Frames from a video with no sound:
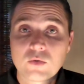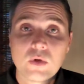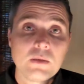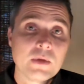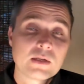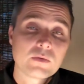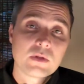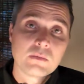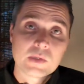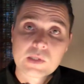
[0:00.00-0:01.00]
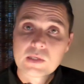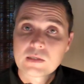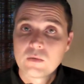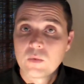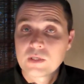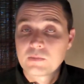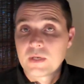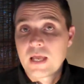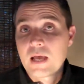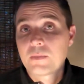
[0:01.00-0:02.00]
20 minutes with him discussing what's
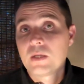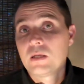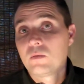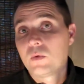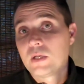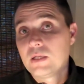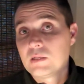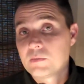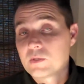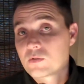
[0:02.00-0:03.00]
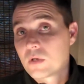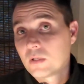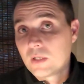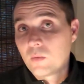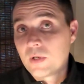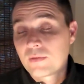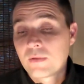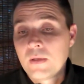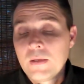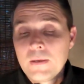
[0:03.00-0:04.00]
been happening, what he's been struggling with,
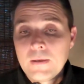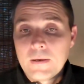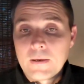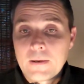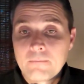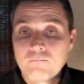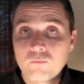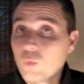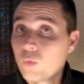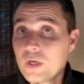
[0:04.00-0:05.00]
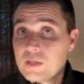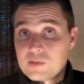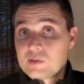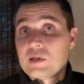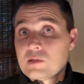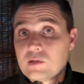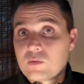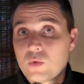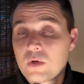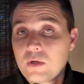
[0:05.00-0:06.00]
um, what his
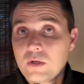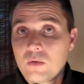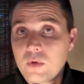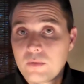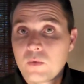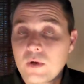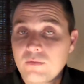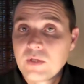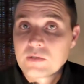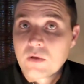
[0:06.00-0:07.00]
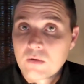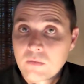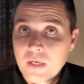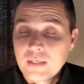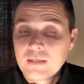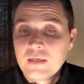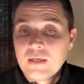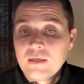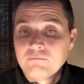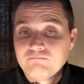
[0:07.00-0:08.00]
successes were, you know, where, where things gone right.
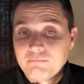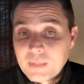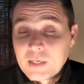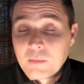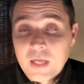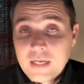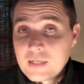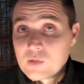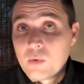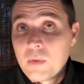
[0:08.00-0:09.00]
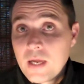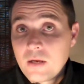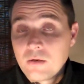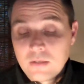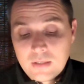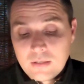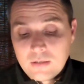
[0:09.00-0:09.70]
Bottom line, he has no buyer.